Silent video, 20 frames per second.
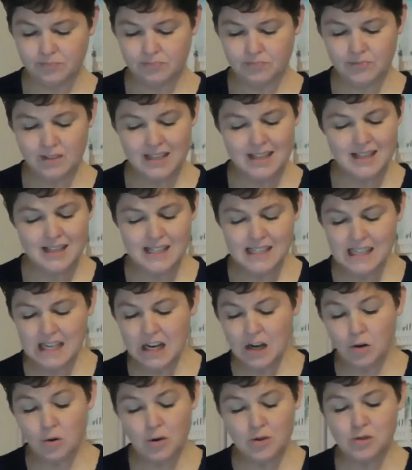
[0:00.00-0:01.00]
The city
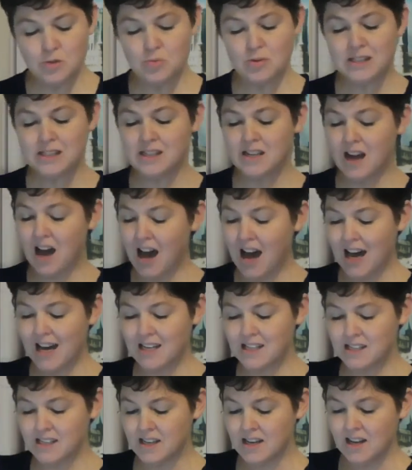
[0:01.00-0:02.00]
of Rhodes was
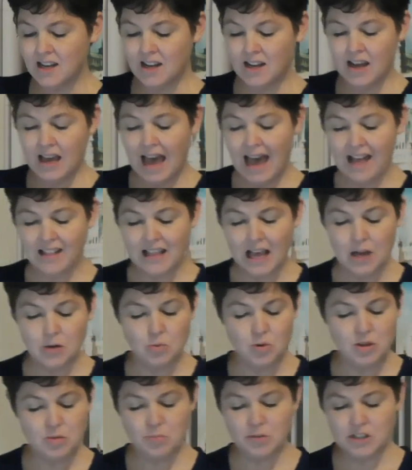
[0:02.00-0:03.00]
not allied
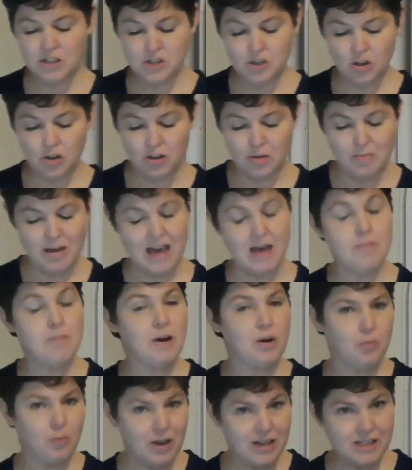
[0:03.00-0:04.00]
with Ptolemy,
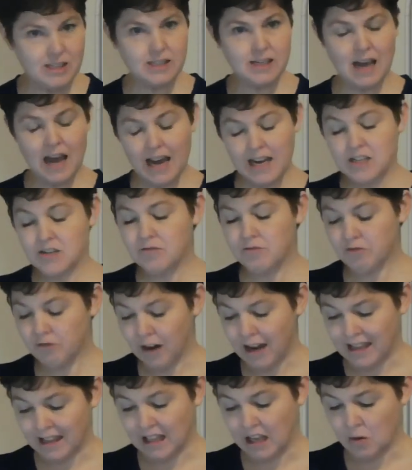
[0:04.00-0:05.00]
but was kind of
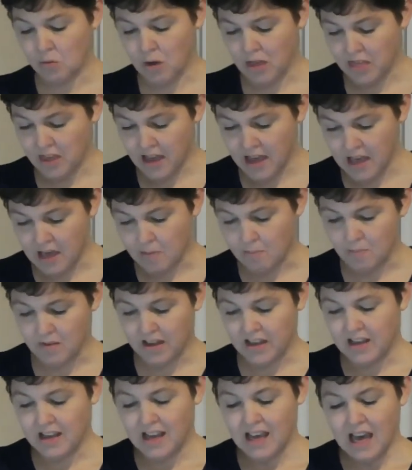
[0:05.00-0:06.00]
friendly with him.
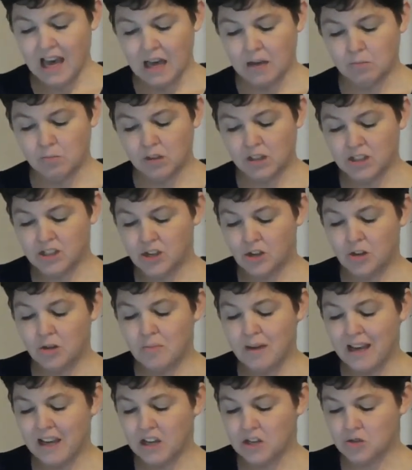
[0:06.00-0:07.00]
And
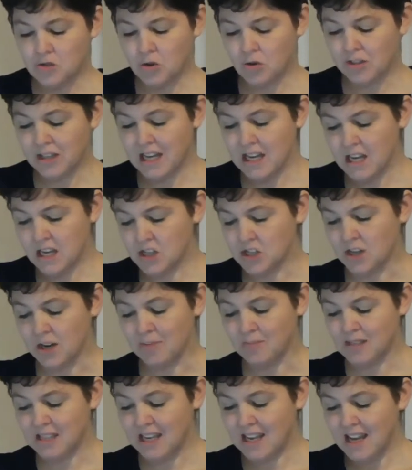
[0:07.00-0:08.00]
Ptolemy controlled
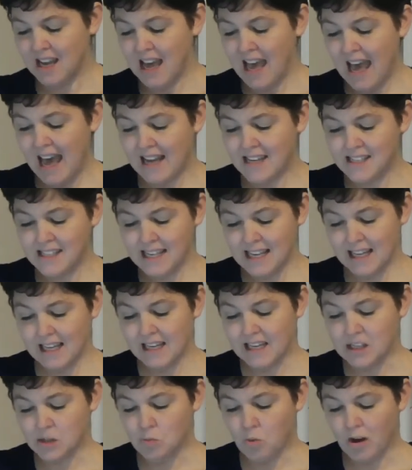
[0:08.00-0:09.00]
Egypt.
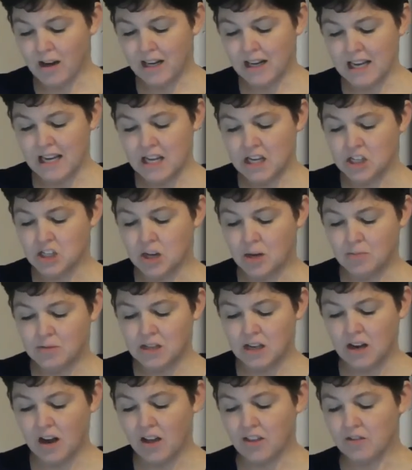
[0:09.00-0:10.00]
Antigonus wanted Egypt
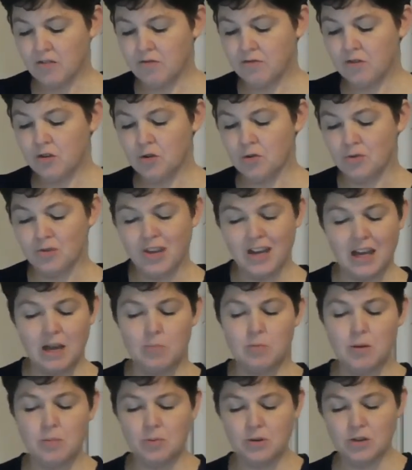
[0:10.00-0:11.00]
and all the food that could
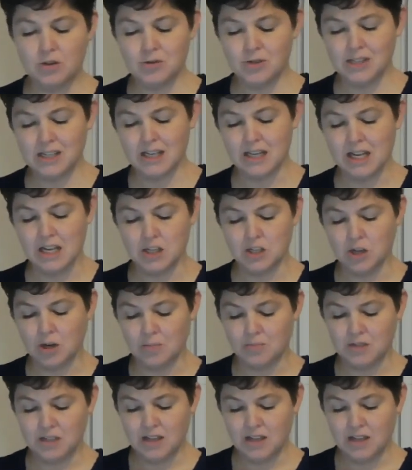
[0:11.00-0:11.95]
be produced in Egypt.